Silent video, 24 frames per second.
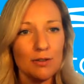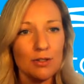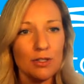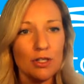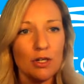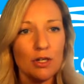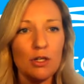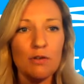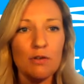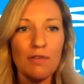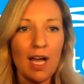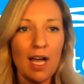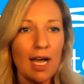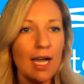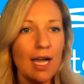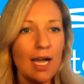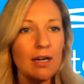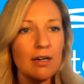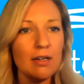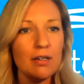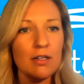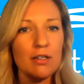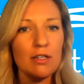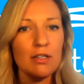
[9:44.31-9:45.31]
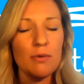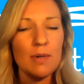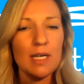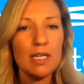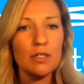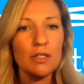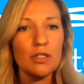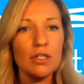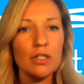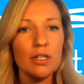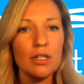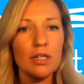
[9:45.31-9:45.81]
So you've hired a new
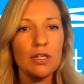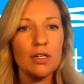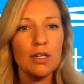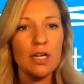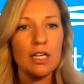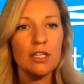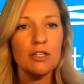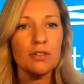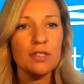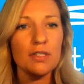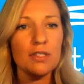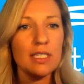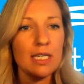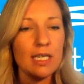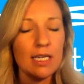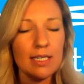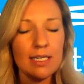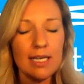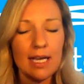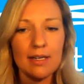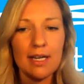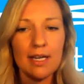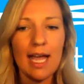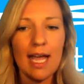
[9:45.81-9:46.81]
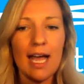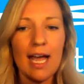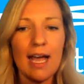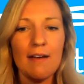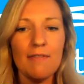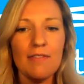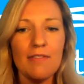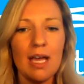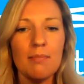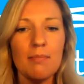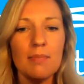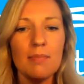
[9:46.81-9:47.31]
intern and you're sitting down to
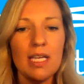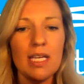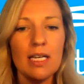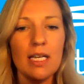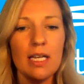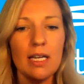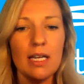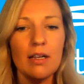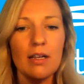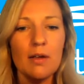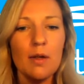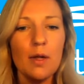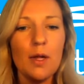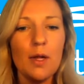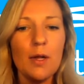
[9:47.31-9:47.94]
have that meeting.